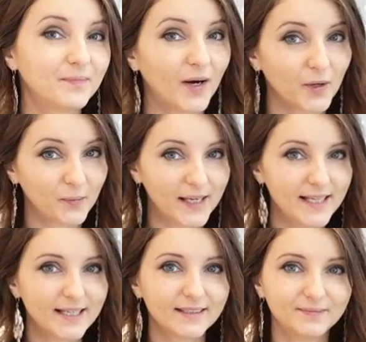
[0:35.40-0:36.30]

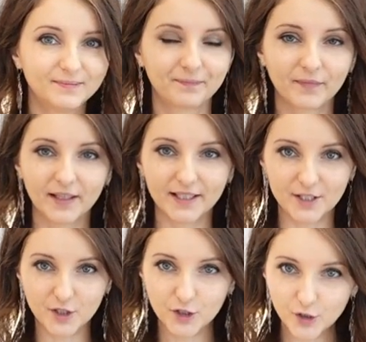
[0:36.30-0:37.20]
buckwheat.
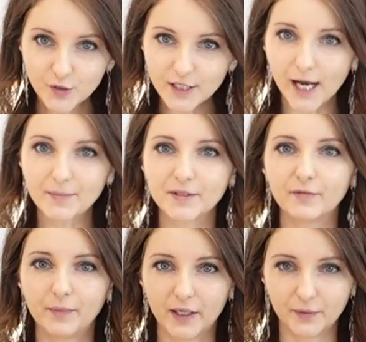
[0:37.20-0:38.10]
There's two types
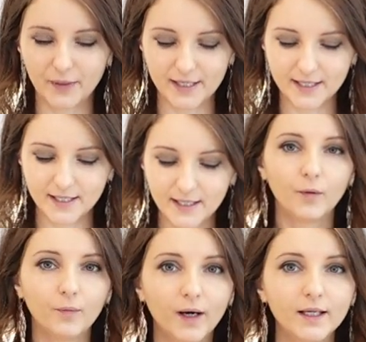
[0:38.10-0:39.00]
of buckwheat.
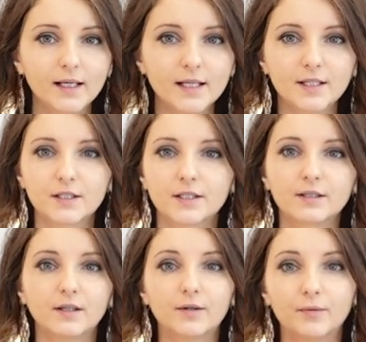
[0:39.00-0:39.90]
One is
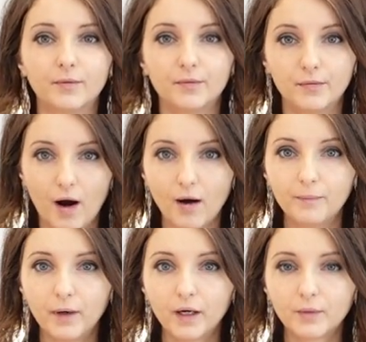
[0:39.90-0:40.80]

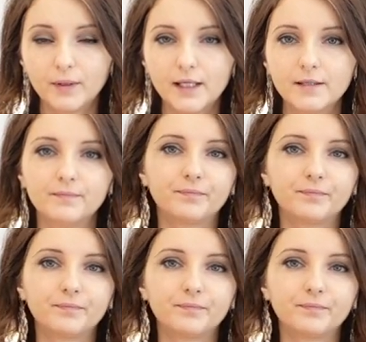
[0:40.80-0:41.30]
raw buckwheat.